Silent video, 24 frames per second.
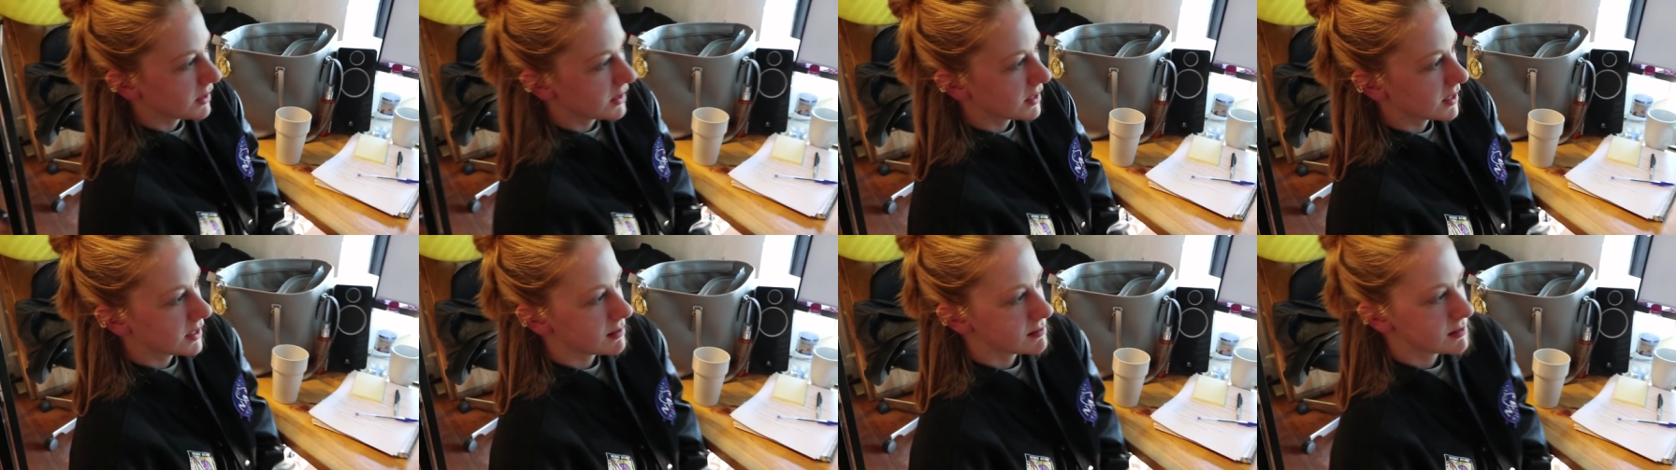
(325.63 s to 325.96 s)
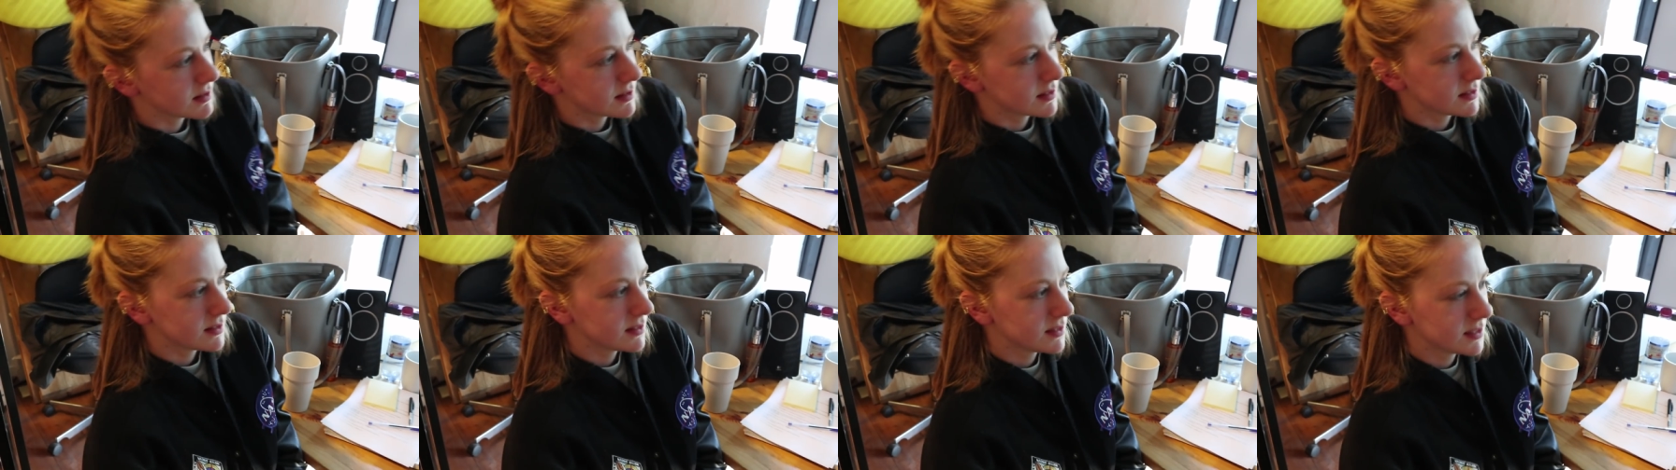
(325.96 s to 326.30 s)

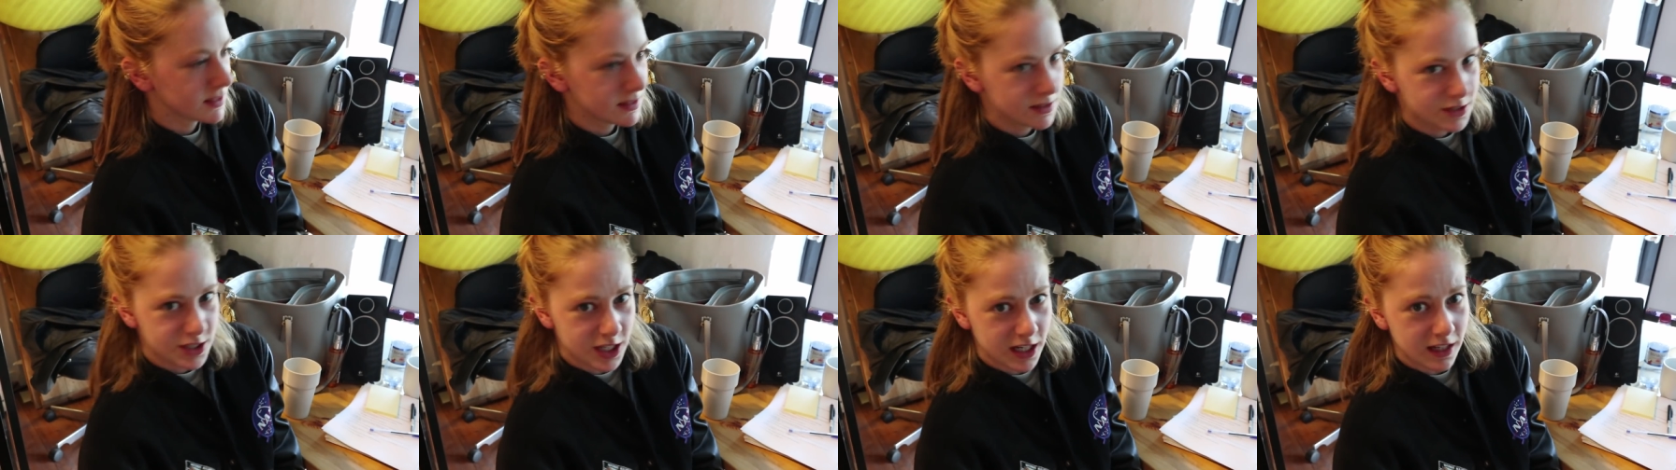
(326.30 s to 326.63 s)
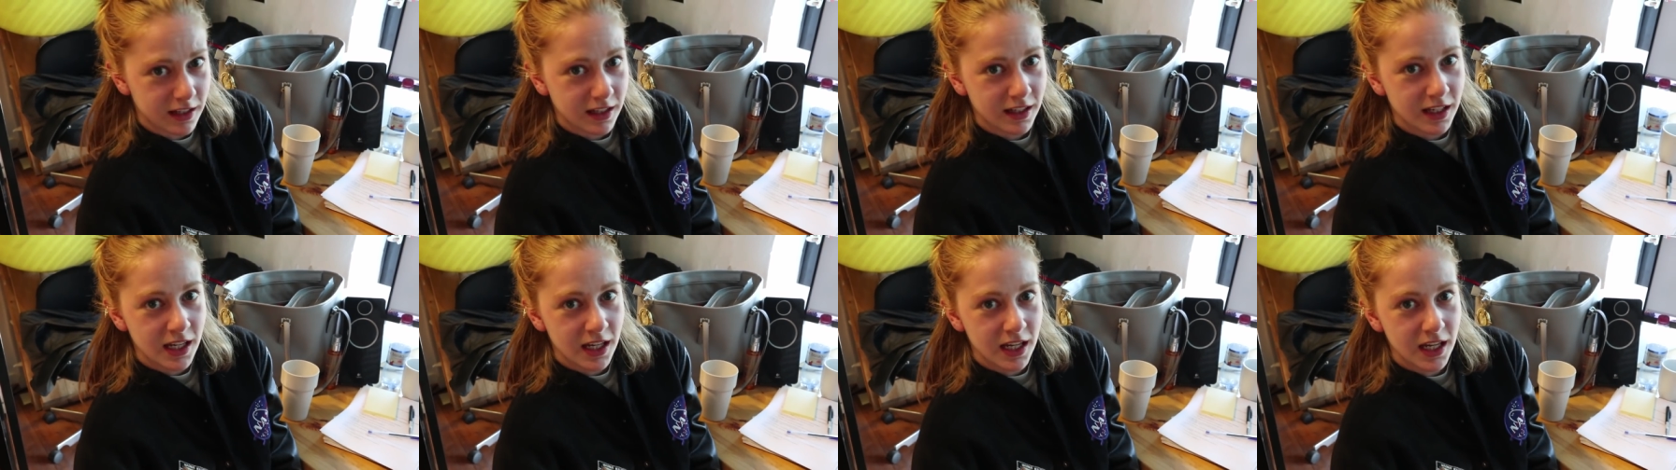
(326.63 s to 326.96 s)
things into
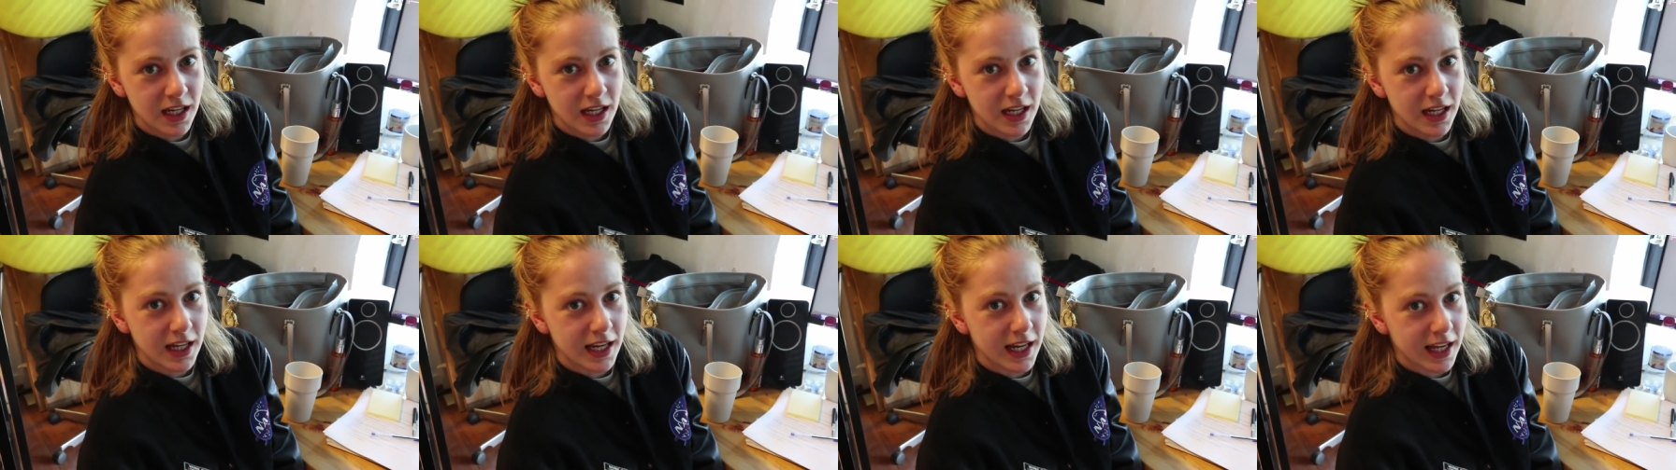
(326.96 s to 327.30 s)
jelly